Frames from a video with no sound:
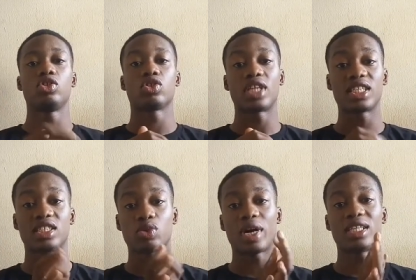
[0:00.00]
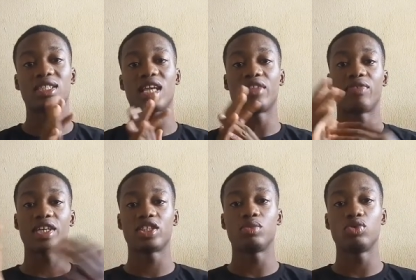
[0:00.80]
So that is why it is
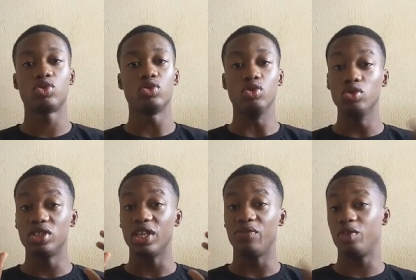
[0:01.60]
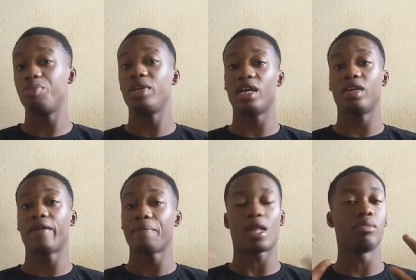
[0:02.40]
advisable to use a VPN.
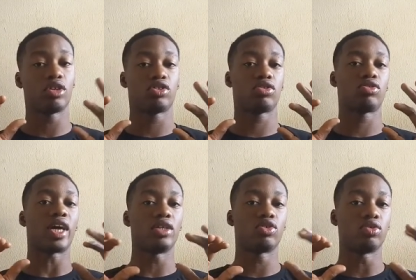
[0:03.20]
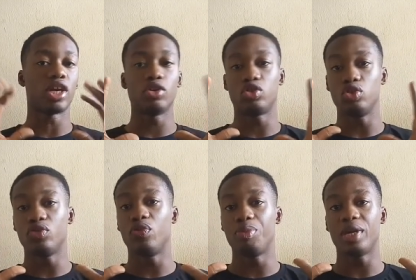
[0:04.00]
I'm not trying to tell you to
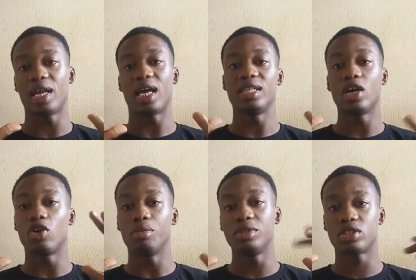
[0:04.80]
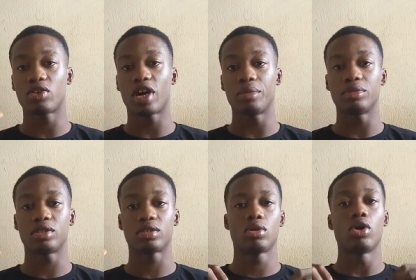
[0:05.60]
use VPN and then commit crimes.
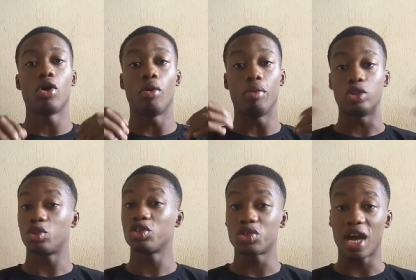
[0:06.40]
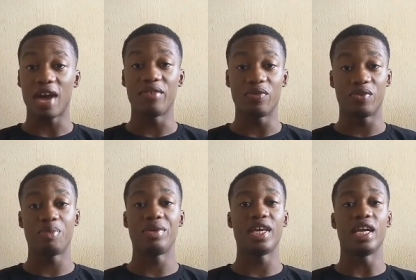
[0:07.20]
But once you have a
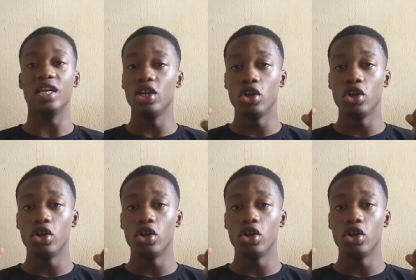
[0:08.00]
VPN,